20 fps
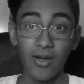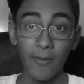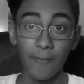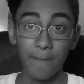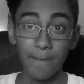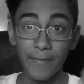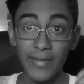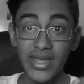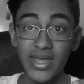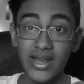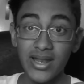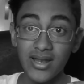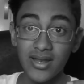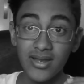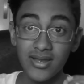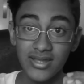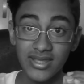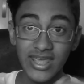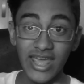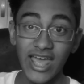Men
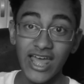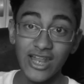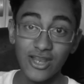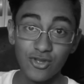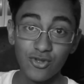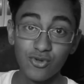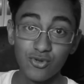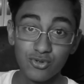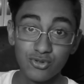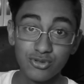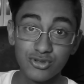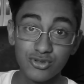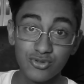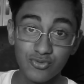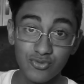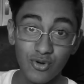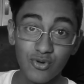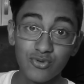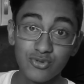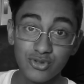can use
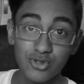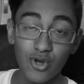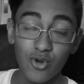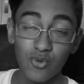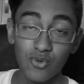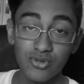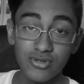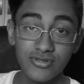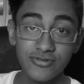rose gold.